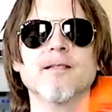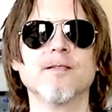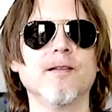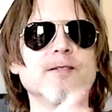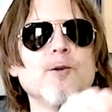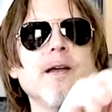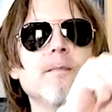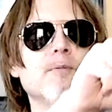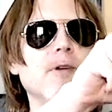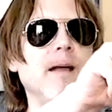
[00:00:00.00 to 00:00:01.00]
So let's go ahead
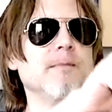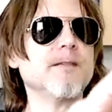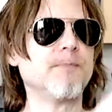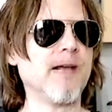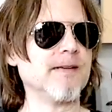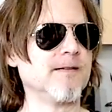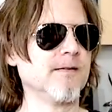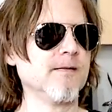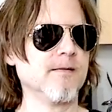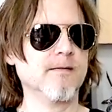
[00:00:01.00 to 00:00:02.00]
and prime this blaster.